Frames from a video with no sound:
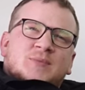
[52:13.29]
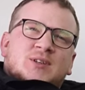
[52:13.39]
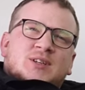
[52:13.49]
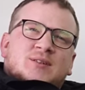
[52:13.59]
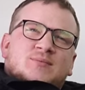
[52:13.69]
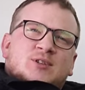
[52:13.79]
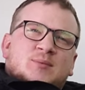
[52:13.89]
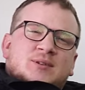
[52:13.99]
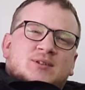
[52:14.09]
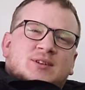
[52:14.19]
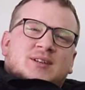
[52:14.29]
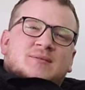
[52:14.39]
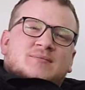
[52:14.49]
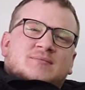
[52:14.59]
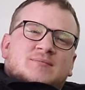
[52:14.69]
Don't know, Toby's nodding.
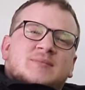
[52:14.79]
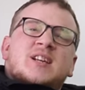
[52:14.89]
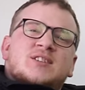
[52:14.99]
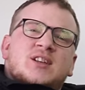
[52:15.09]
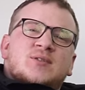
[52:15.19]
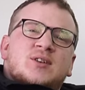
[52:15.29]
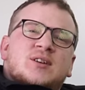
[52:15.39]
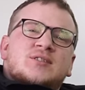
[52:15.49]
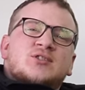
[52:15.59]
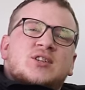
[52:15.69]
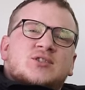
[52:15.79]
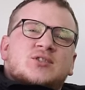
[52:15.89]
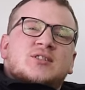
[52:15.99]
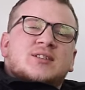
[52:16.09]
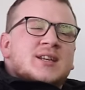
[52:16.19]
Let us know your
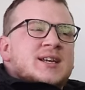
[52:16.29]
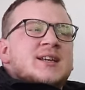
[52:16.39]
suggestions